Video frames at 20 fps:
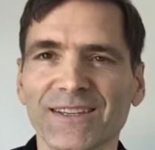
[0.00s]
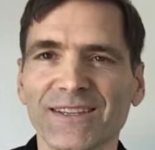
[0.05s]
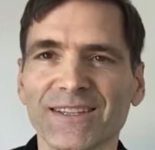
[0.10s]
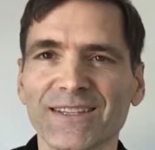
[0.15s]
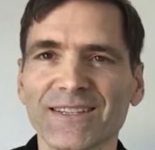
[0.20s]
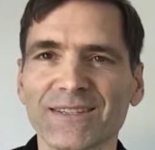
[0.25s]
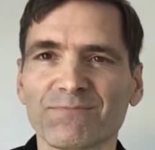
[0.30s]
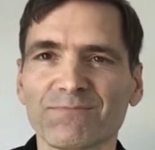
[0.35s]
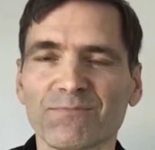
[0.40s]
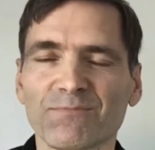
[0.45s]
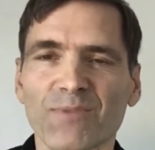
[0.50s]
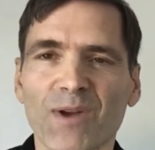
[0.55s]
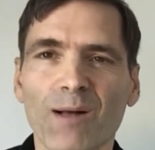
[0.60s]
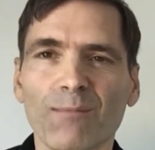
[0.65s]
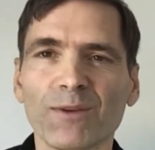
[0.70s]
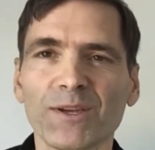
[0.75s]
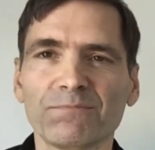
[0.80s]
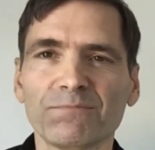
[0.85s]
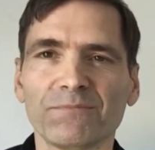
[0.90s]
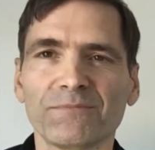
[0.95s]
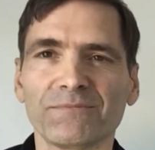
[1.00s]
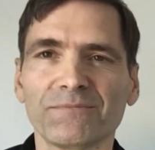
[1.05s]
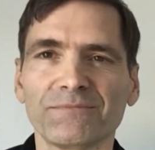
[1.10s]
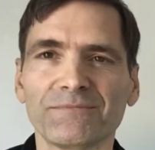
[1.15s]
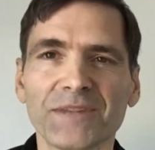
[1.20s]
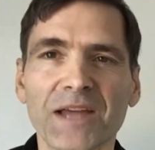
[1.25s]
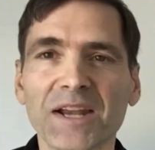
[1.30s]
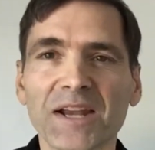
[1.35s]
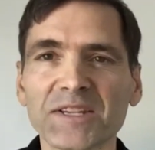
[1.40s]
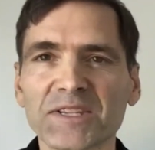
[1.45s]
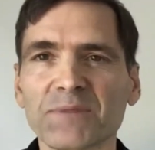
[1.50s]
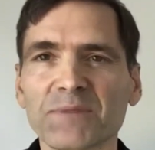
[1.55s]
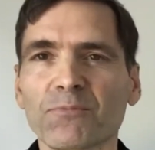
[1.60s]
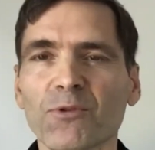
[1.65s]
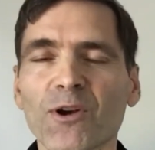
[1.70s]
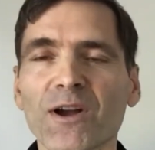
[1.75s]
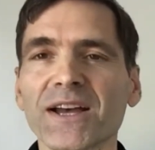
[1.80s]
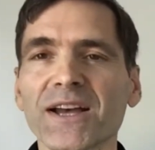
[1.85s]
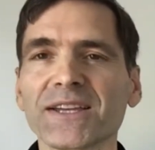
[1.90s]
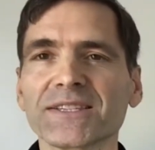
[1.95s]
It's probably not a
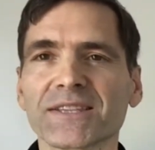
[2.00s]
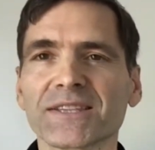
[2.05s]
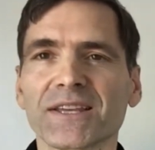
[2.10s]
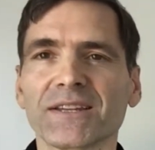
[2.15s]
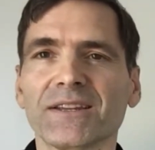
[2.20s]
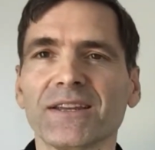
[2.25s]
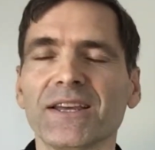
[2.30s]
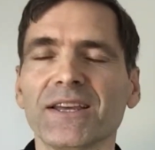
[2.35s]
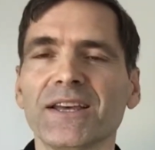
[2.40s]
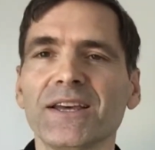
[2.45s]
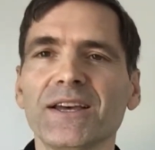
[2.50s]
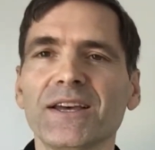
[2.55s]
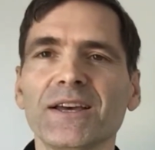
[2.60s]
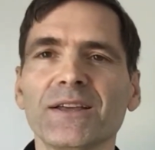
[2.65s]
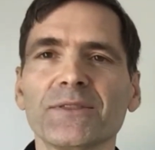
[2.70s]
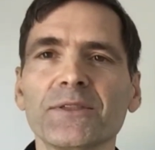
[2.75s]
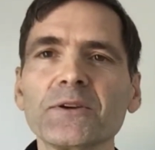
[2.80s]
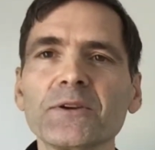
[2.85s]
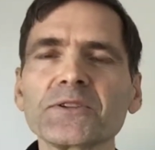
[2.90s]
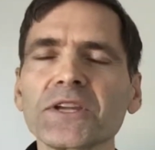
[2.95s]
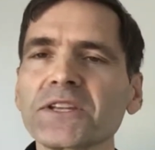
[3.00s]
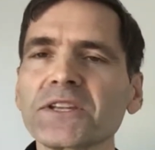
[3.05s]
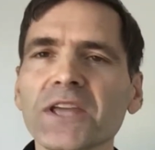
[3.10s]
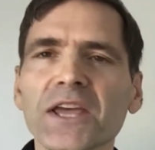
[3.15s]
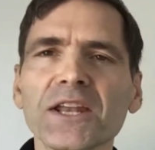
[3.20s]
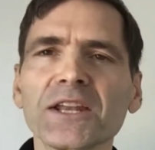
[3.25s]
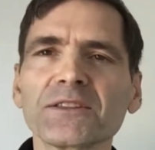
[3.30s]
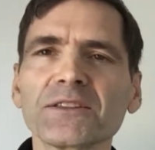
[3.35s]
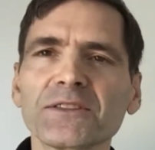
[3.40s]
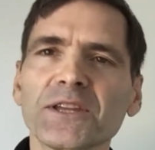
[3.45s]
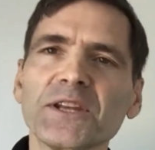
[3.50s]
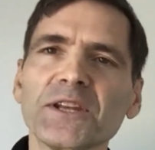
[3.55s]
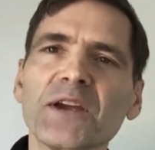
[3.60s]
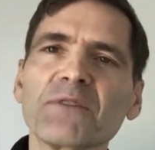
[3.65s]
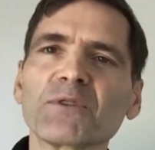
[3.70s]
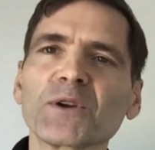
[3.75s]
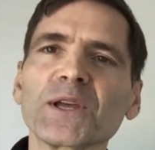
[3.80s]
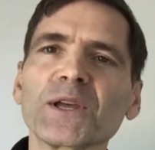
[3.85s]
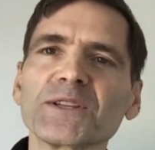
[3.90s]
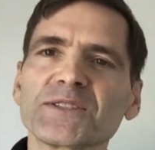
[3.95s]
surprise that there's a tenant that
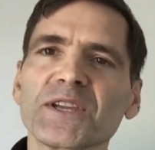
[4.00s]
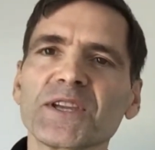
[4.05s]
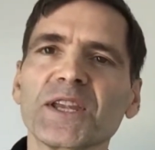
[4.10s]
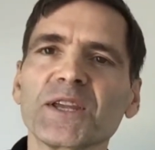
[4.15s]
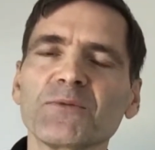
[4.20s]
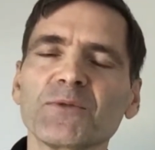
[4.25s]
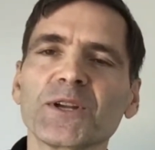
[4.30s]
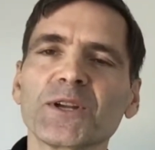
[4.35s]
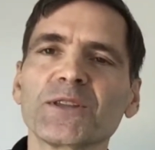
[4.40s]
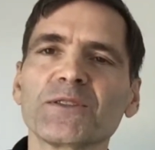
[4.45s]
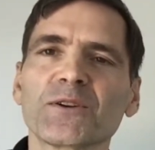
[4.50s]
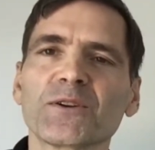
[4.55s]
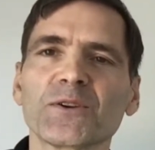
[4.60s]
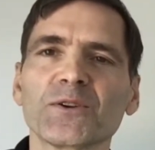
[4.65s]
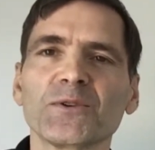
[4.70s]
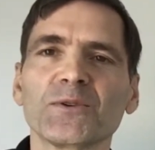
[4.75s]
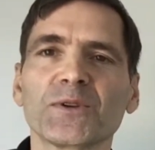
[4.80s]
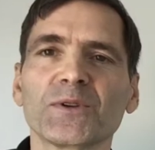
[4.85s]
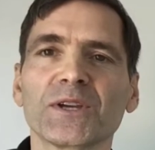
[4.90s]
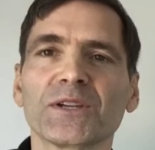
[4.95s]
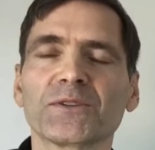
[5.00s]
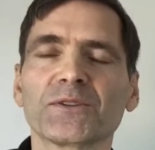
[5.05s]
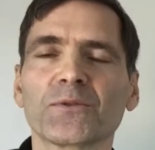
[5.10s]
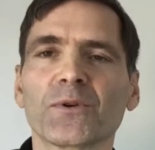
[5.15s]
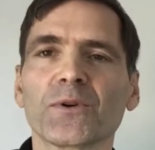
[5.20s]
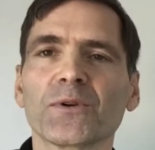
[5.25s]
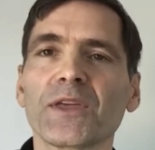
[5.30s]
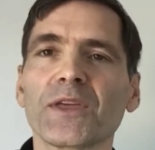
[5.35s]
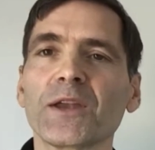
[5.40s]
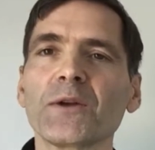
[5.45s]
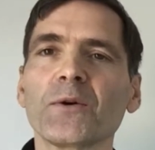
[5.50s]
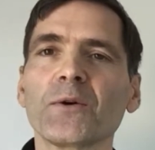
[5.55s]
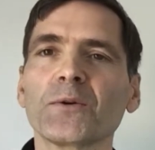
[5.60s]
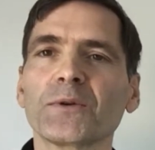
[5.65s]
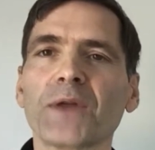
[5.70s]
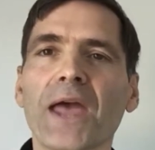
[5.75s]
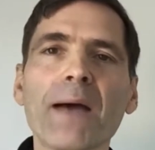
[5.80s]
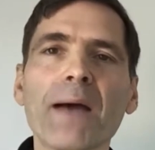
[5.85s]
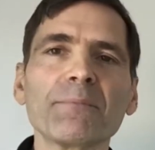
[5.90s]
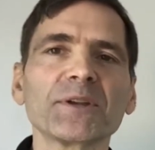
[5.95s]
never lets anyone in their unit, or they
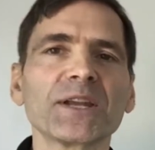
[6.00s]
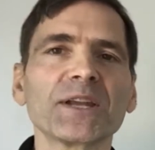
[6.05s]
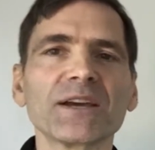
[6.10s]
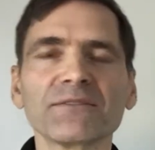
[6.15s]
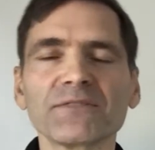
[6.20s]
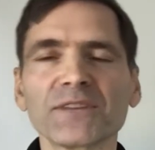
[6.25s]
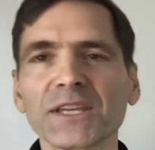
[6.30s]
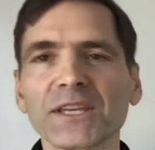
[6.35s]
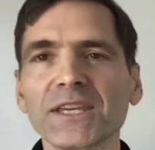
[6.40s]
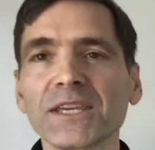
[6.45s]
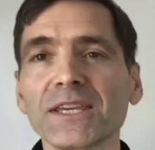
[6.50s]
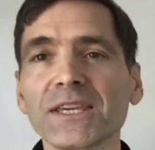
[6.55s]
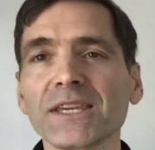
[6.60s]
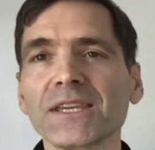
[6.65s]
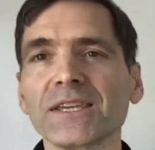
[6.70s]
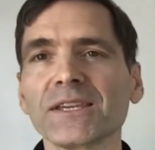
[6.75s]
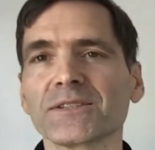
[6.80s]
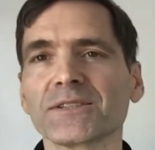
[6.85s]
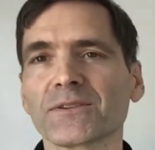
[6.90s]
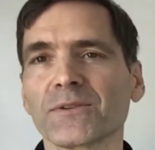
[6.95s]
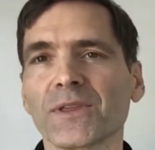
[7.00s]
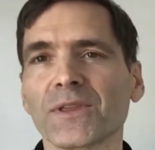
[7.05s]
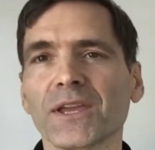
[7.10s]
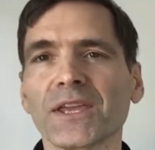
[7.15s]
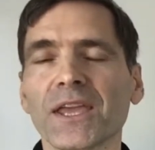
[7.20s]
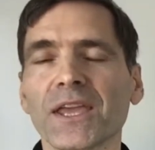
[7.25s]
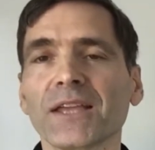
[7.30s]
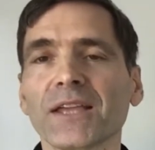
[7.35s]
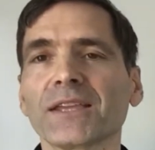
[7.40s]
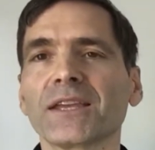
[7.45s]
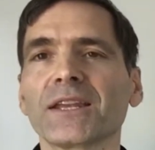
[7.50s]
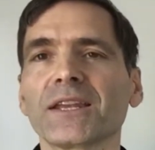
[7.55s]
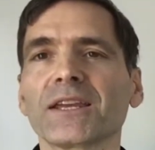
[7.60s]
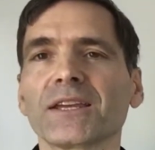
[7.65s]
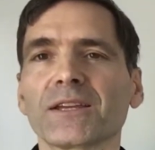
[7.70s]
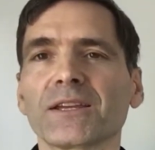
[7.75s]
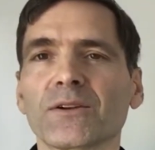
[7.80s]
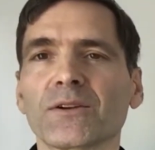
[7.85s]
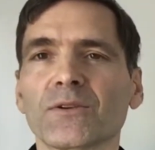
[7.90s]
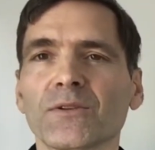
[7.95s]
don't happen to have the keys, or they can't get
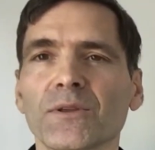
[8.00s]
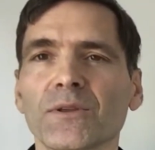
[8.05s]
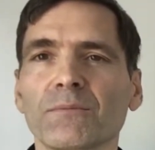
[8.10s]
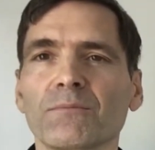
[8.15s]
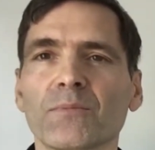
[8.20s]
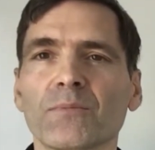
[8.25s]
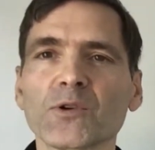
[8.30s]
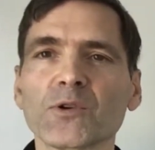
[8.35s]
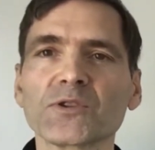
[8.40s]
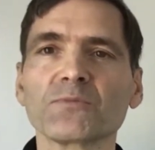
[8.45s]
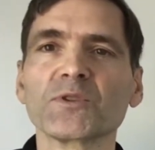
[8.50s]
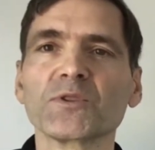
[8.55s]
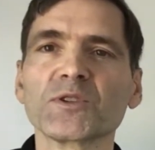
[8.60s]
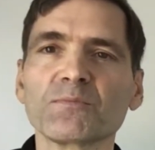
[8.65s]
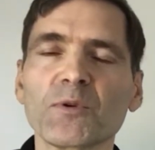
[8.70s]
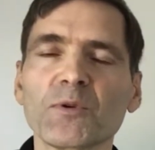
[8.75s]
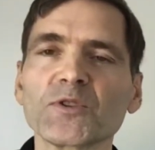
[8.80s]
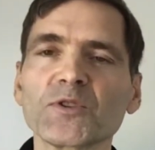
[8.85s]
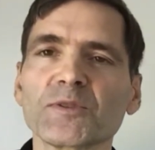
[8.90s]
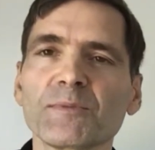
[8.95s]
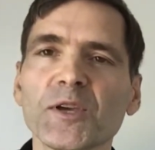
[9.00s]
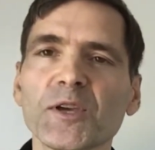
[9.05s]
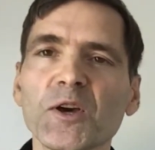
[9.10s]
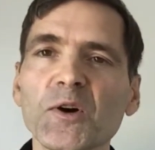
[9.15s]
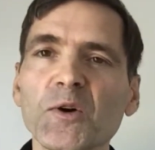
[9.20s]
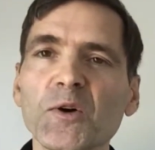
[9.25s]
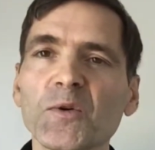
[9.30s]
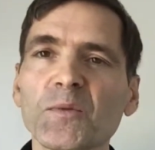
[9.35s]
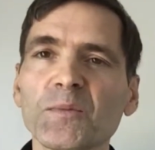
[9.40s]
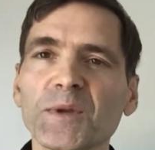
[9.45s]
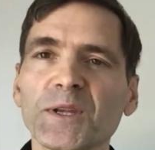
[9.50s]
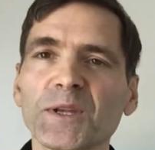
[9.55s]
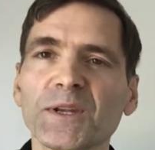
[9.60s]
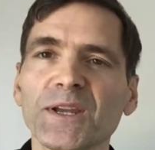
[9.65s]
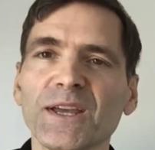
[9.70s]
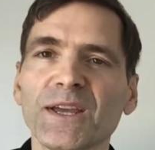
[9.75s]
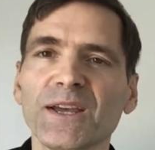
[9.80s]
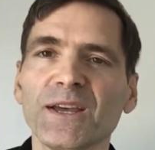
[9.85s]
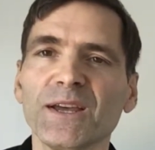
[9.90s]
in, or the person was supposed to be home and